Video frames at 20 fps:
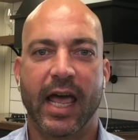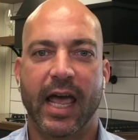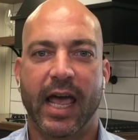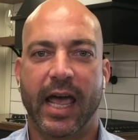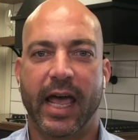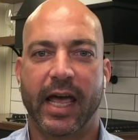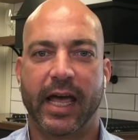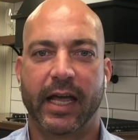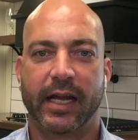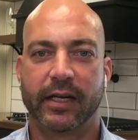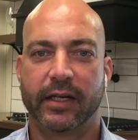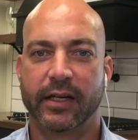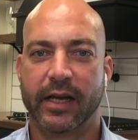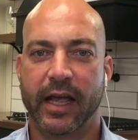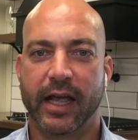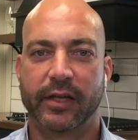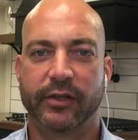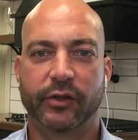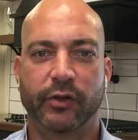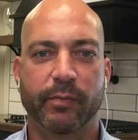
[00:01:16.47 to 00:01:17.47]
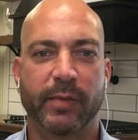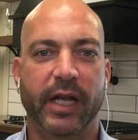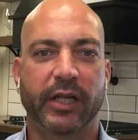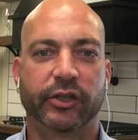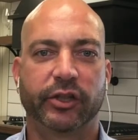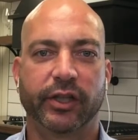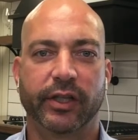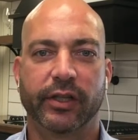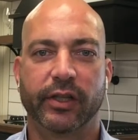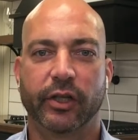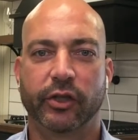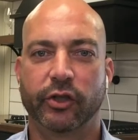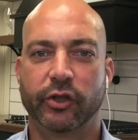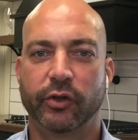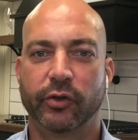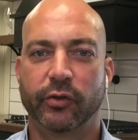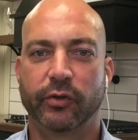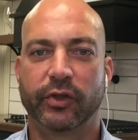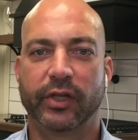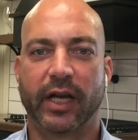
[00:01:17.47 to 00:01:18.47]
And as you mentioned, the
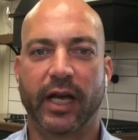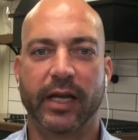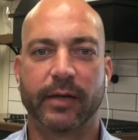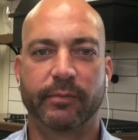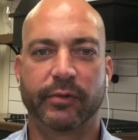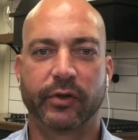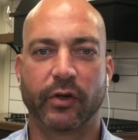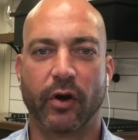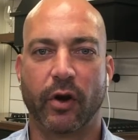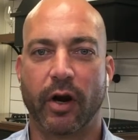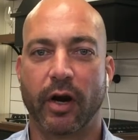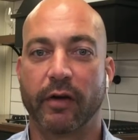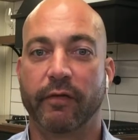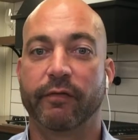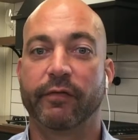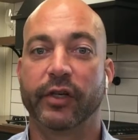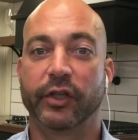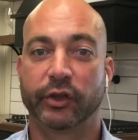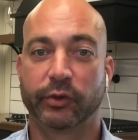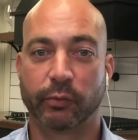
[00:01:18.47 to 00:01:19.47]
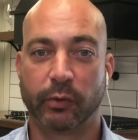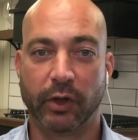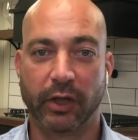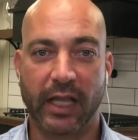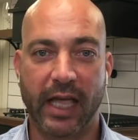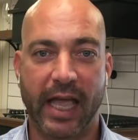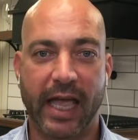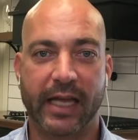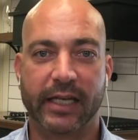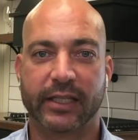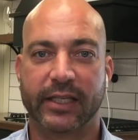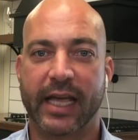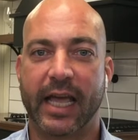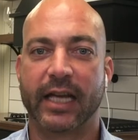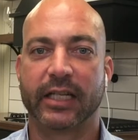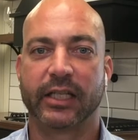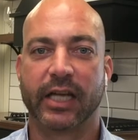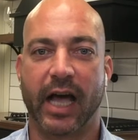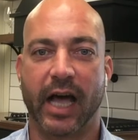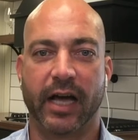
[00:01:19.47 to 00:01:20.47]
two types are visual and
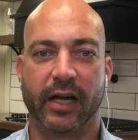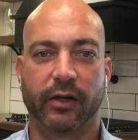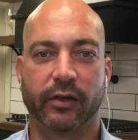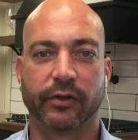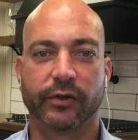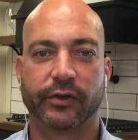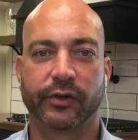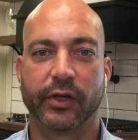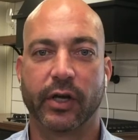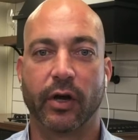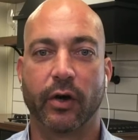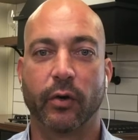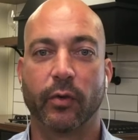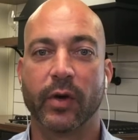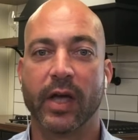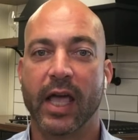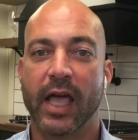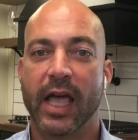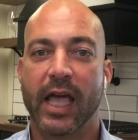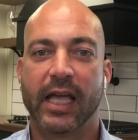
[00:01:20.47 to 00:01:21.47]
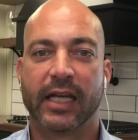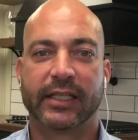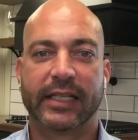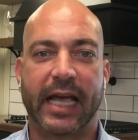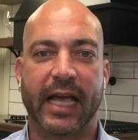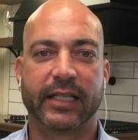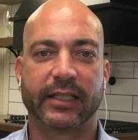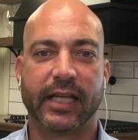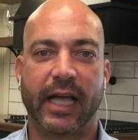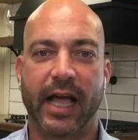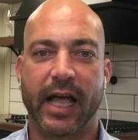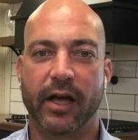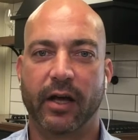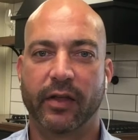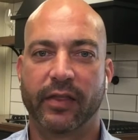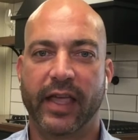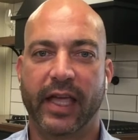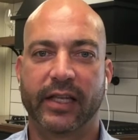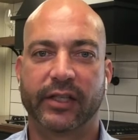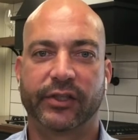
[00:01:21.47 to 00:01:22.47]
tactile. So
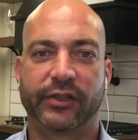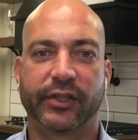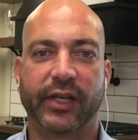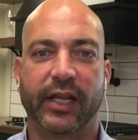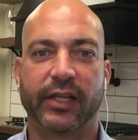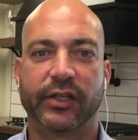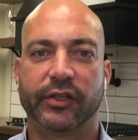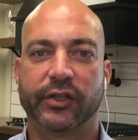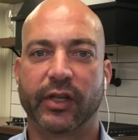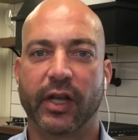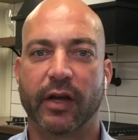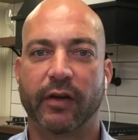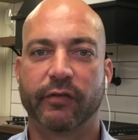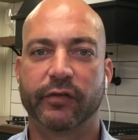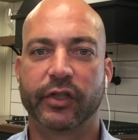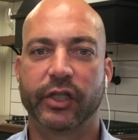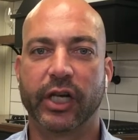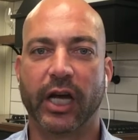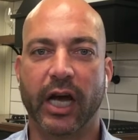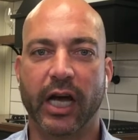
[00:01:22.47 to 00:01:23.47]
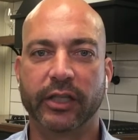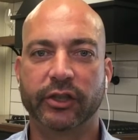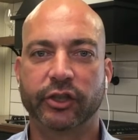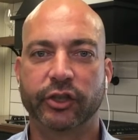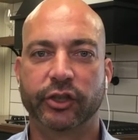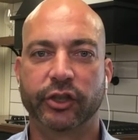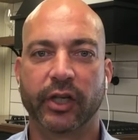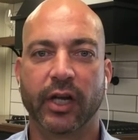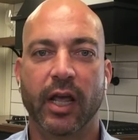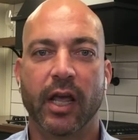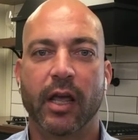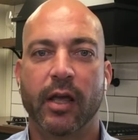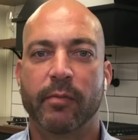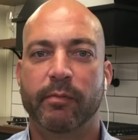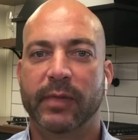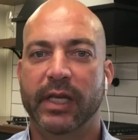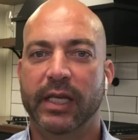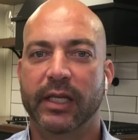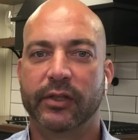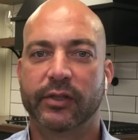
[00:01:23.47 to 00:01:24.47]
tactile, that sense of touch,
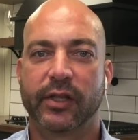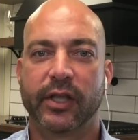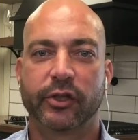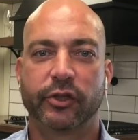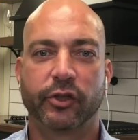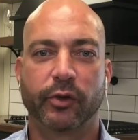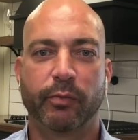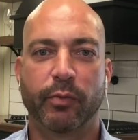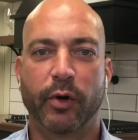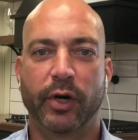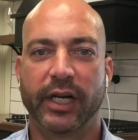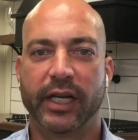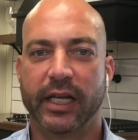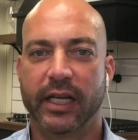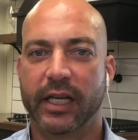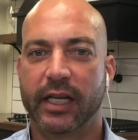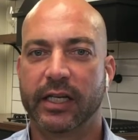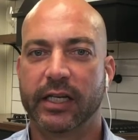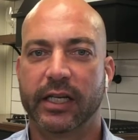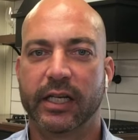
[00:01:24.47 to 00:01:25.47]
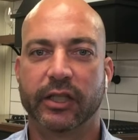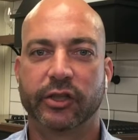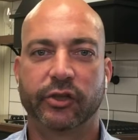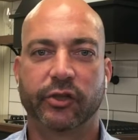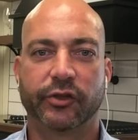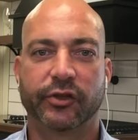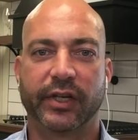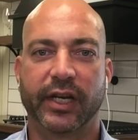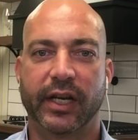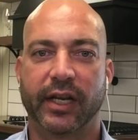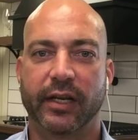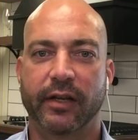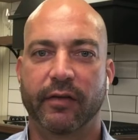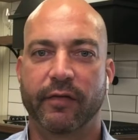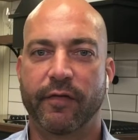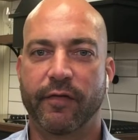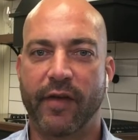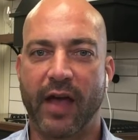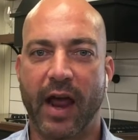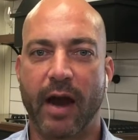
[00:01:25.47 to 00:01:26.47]
means that you're putting in interesting
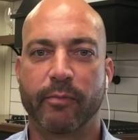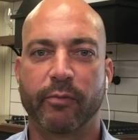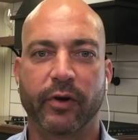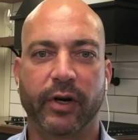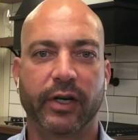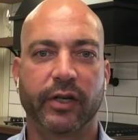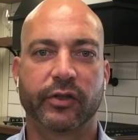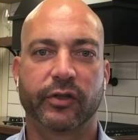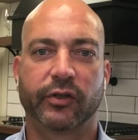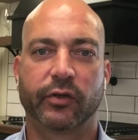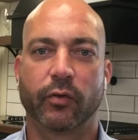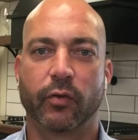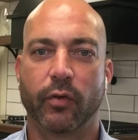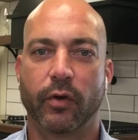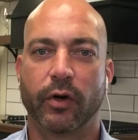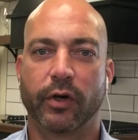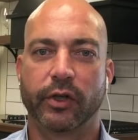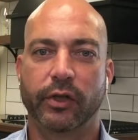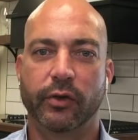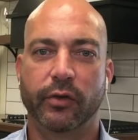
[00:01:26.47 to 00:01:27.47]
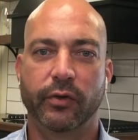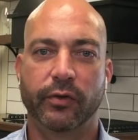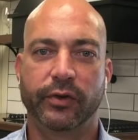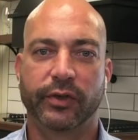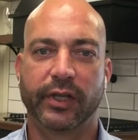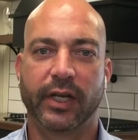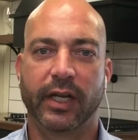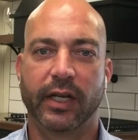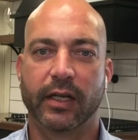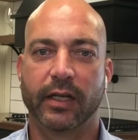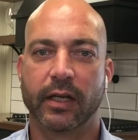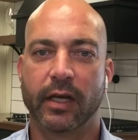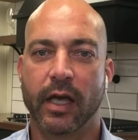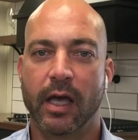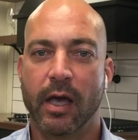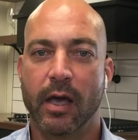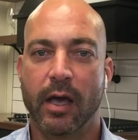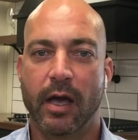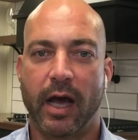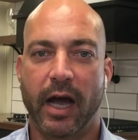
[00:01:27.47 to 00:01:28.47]
fabrics or using
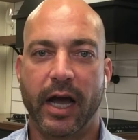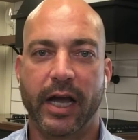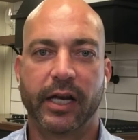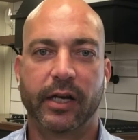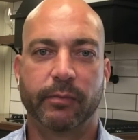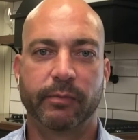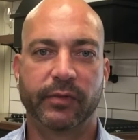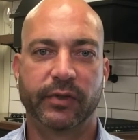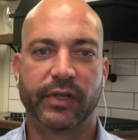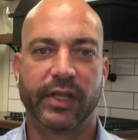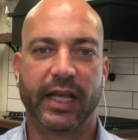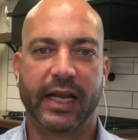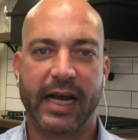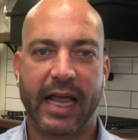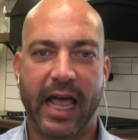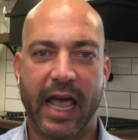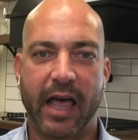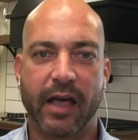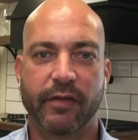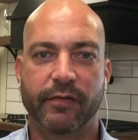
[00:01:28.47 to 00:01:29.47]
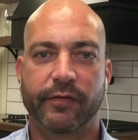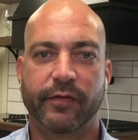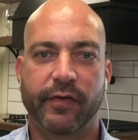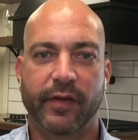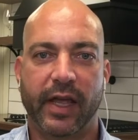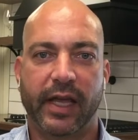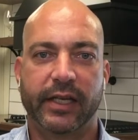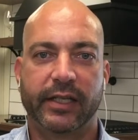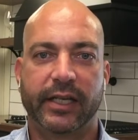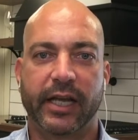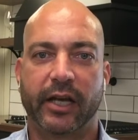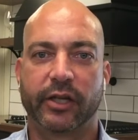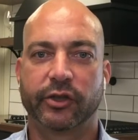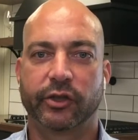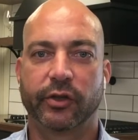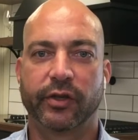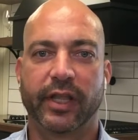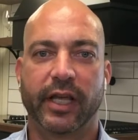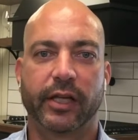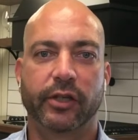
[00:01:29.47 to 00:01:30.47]
items that have a
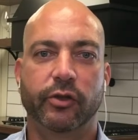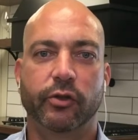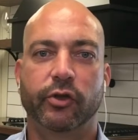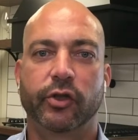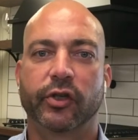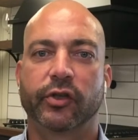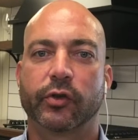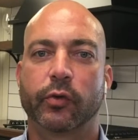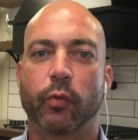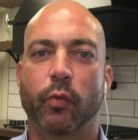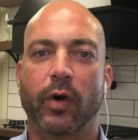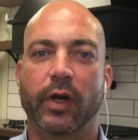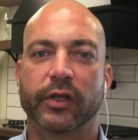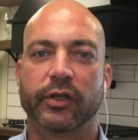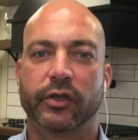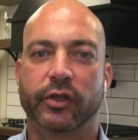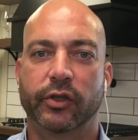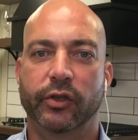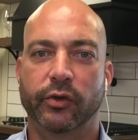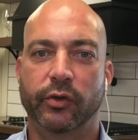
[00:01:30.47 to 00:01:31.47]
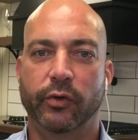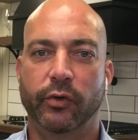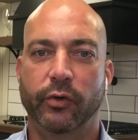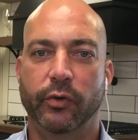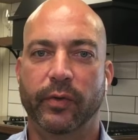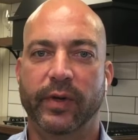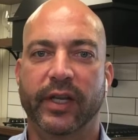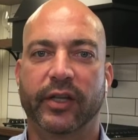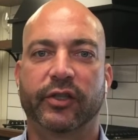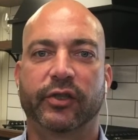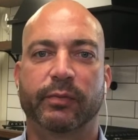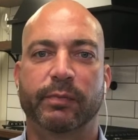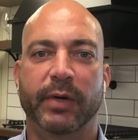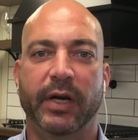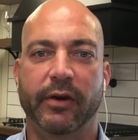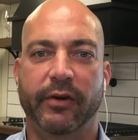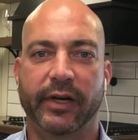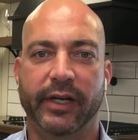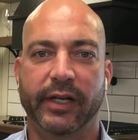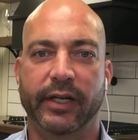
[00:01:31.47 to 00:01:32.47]
texture that you just want to
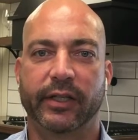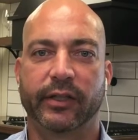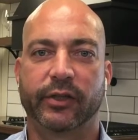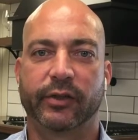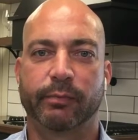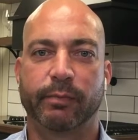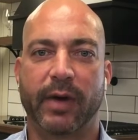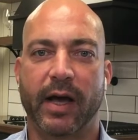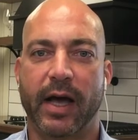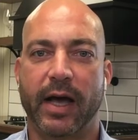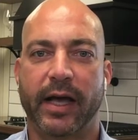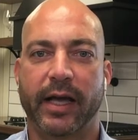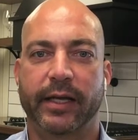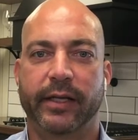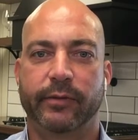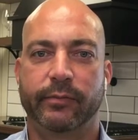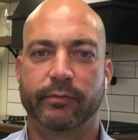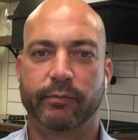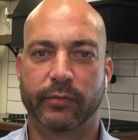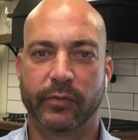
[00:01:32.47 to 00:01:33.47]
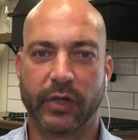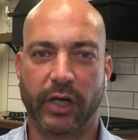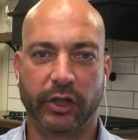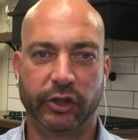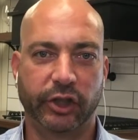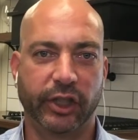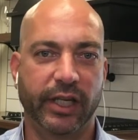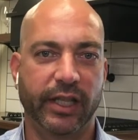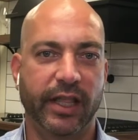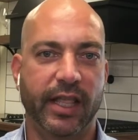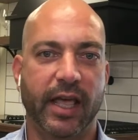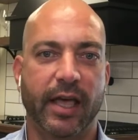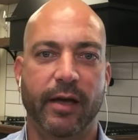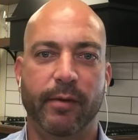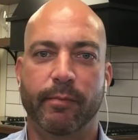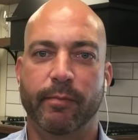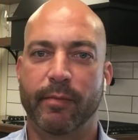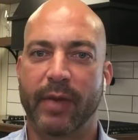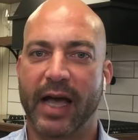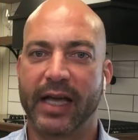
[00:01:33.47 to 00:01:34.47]
experience by touching
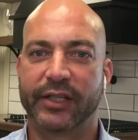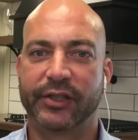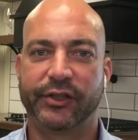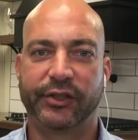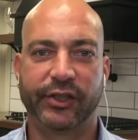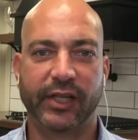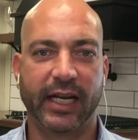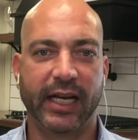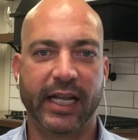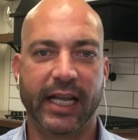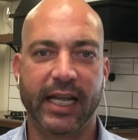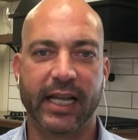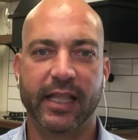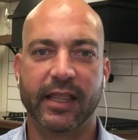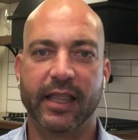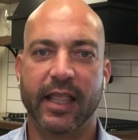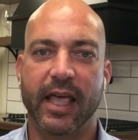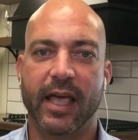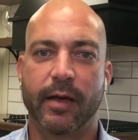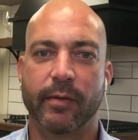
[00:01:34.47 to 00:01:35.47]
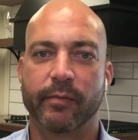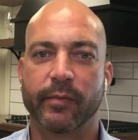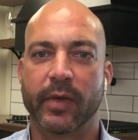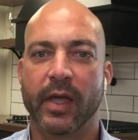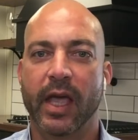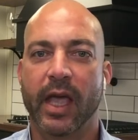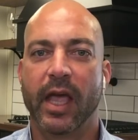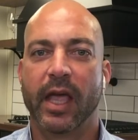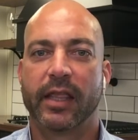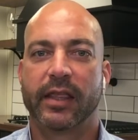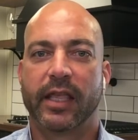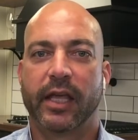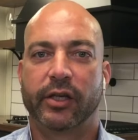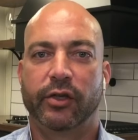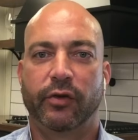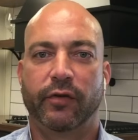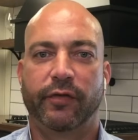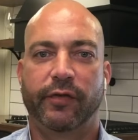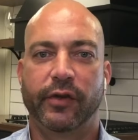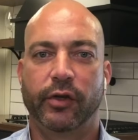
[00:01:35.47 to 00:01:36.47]
them, by sitting in them, that
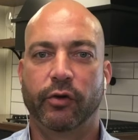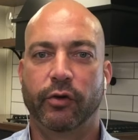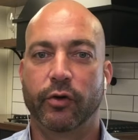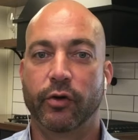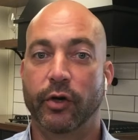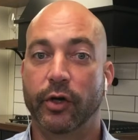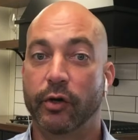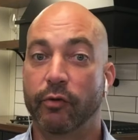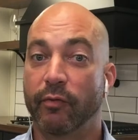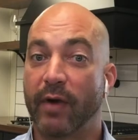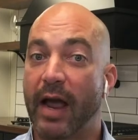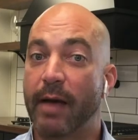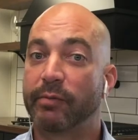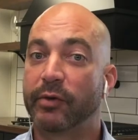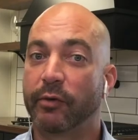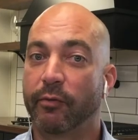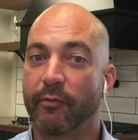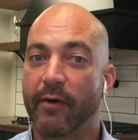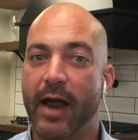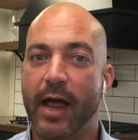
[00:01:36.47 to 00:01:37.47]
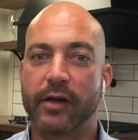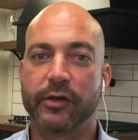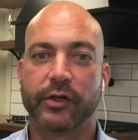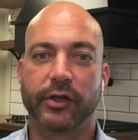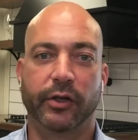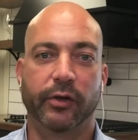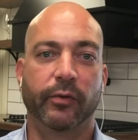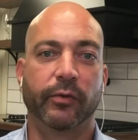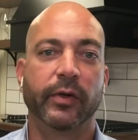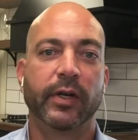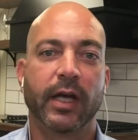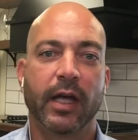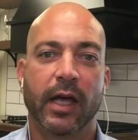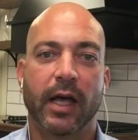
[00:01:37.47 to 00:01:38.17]
you feel good wrapped around you.